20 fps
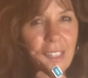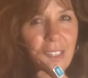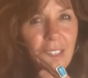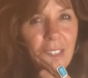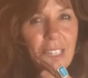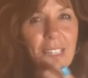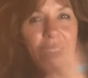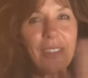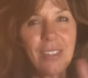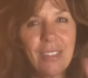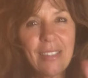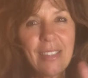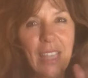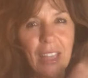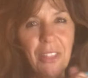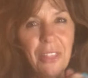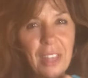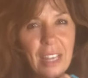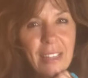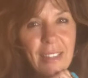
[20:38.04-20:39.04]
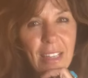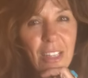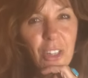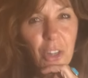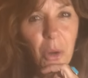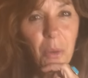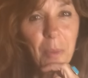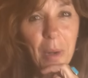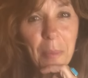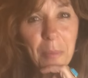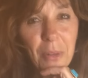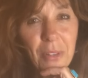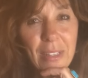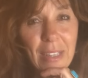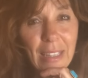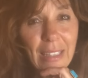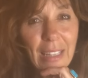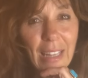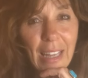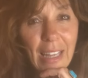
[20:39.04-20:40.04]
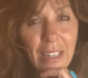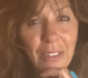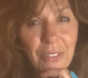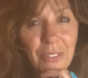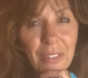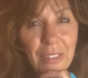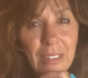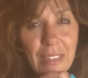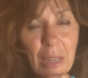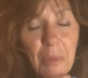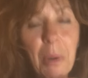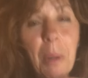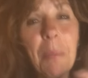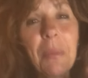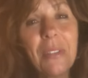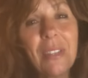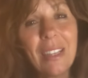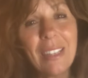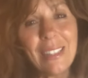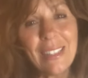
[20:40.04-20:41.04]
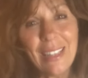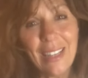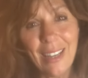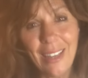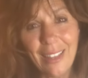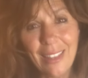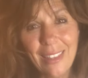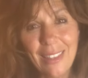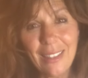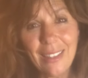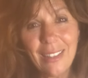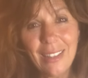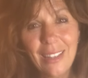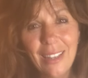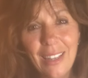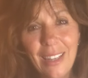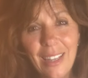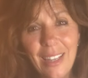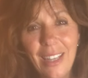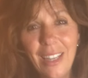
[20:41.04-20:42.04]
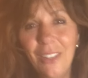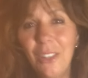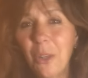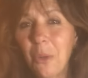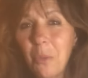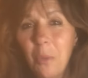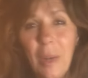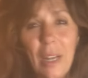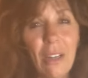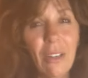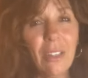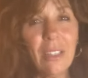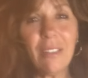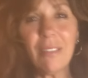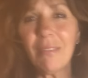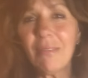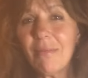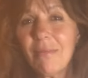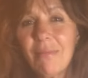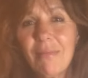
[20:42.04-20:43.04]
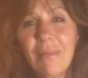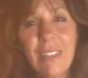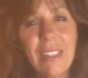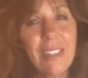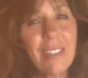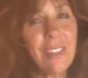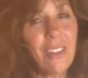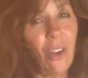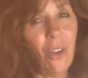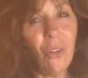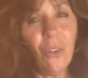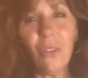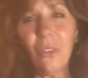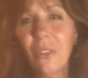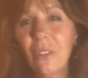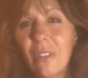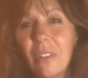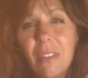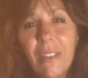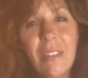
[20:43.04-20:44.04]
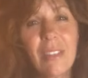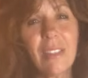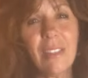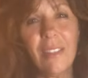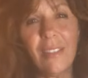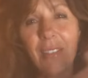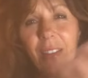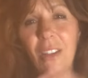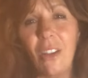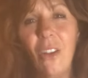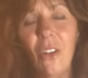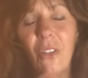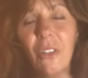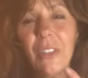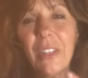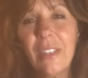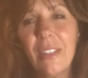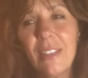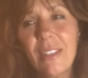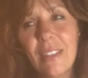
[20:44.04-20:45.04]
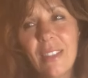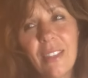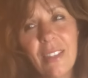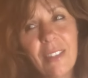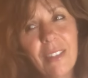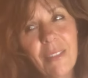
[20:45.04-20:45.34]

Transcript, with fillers: let's just say things that don't represent life, they represent death. And they're wearing skulls and all this,